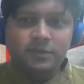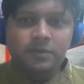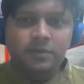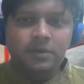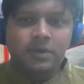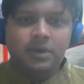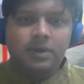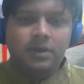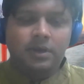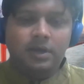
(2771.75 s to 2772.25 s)

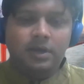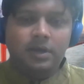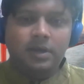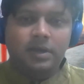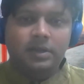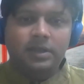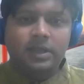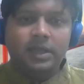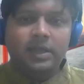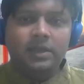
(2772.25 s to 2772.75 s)
So
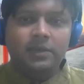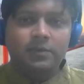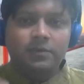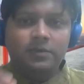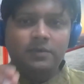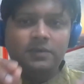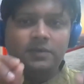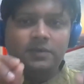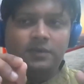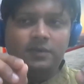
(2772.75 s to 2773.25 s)
they
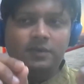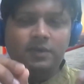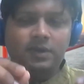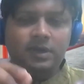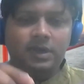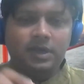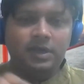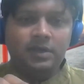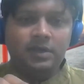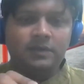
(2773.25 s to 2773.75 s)
use
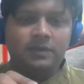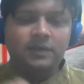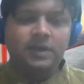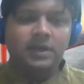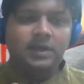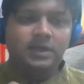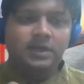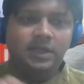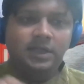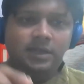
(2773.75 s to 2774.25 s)

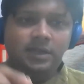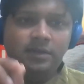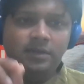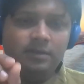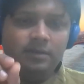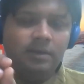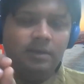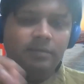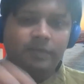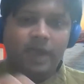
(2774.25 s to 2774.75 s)

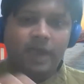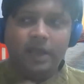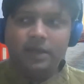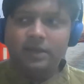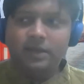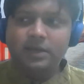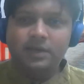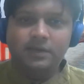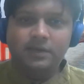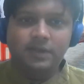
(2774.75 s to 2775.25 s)
certain
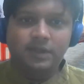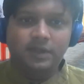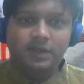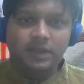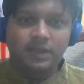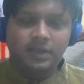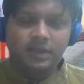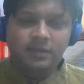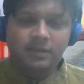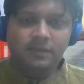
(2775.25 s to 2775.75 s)
factors
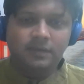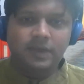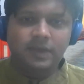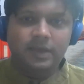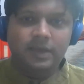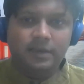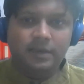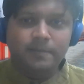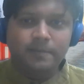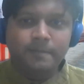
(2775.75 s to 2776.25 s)
in the
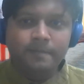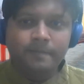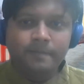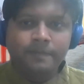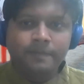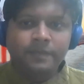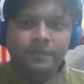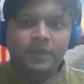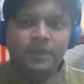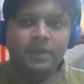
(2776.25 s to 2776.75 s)
cell,
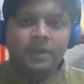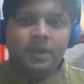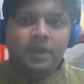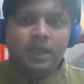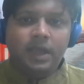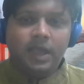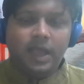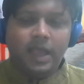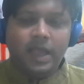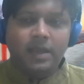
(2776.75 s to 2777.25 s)

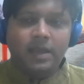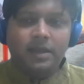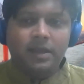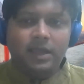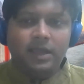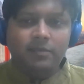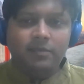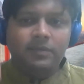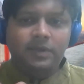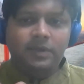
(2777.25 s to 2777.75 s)
and
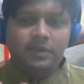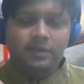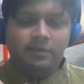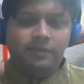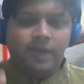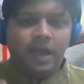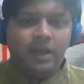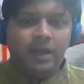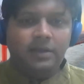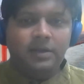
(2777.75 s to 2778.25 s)
if
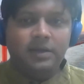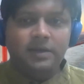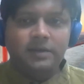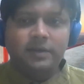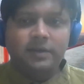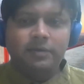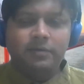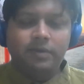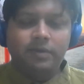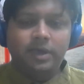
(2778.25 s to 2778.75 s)
these
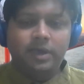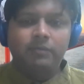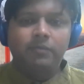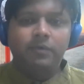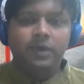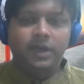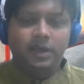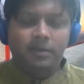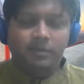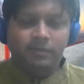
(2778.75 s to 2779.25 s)
factors, if
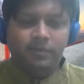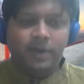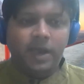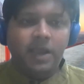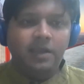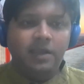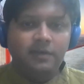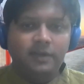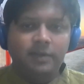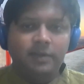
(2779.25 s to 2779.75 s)
we can
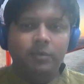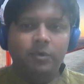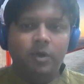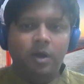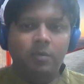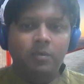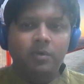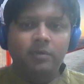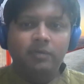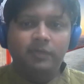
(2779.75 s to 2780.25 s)
find some
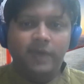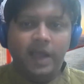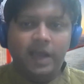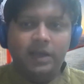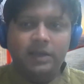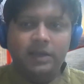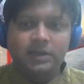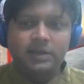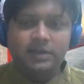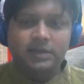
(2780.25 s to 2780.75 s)
common
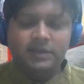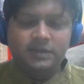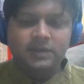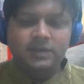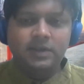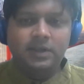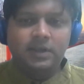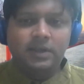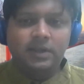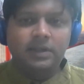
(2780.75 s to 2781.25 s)

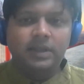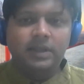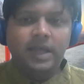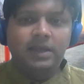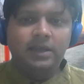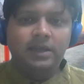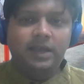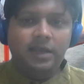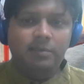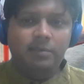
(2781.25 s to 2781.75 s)
factors
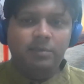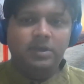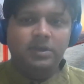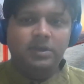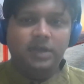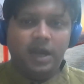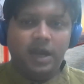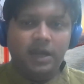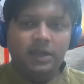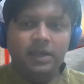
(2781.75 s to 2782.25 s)
that can be
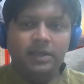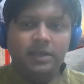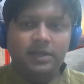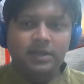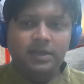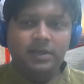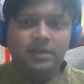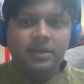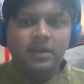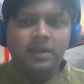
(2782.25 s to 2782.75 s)

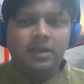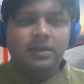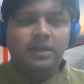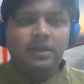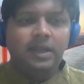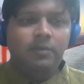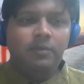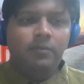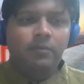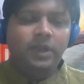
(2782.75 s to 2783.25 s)
targeted,
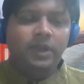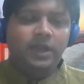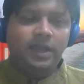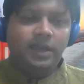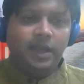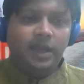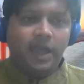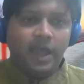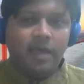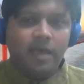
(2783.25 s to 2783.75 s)
then we
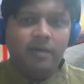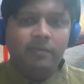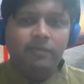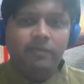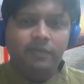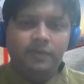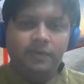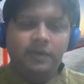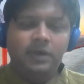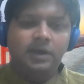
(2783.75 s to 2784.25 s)
can
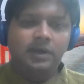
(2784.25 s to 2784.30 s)
have